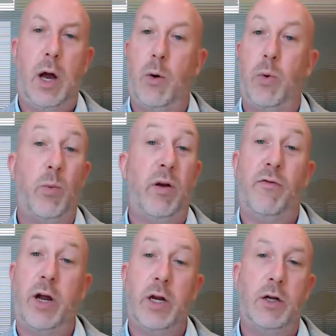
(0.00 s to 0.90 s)
Uh, we would
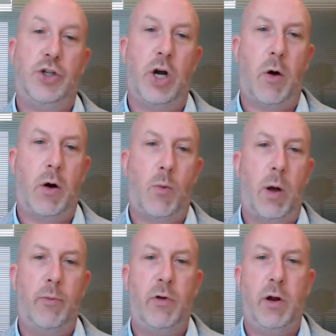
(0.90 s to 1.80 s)
invite you to check out our
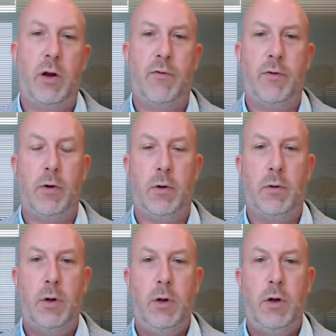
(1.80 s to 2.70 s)
website if you're
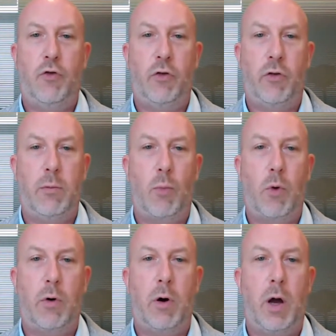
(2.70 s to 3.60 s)
interested in
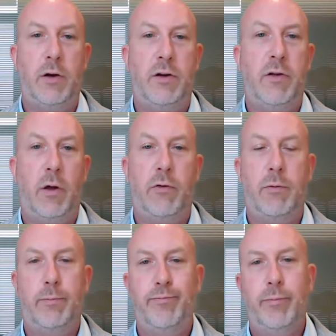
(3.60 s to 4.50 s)
more uh,
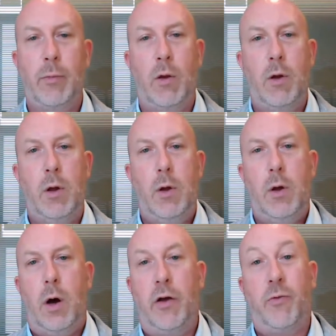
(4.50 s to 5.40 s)
details.
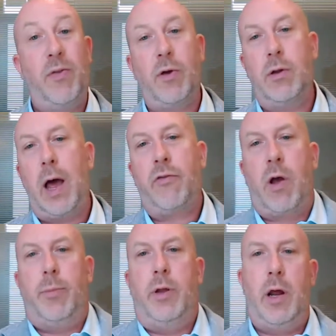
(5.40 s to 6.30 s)
I spent the last
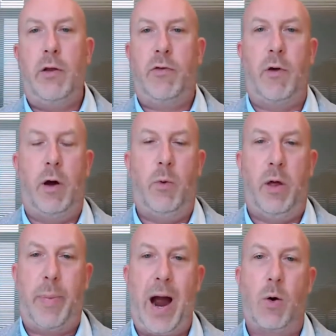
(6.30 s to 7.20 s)
couple of days uh, with
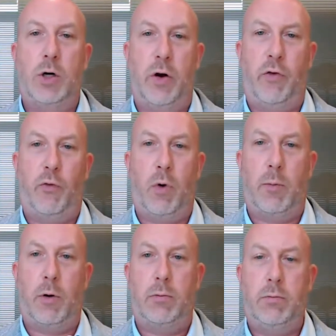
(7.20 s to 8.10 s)
a power
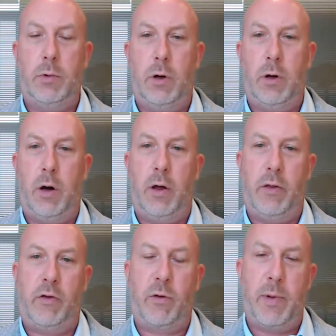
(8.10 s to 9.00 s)
transformer
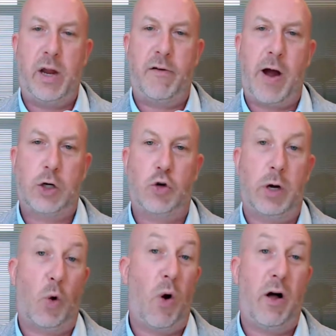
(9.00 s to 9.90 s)
uh, that's a manufacturer
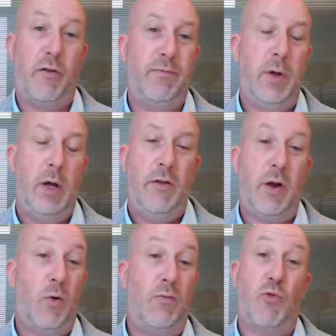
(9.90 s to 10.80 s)
in Guelph.
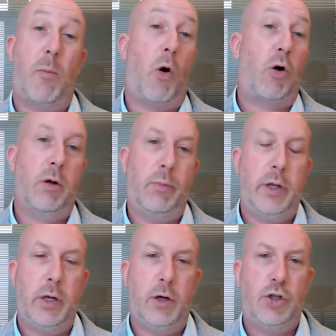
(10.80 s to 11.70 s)
They're in
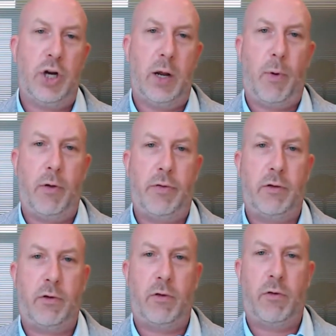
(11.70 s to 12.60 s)
remarkably good shape, all
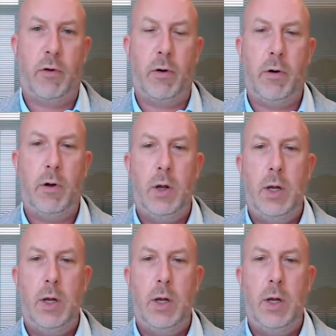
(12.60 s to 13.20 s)
things considered.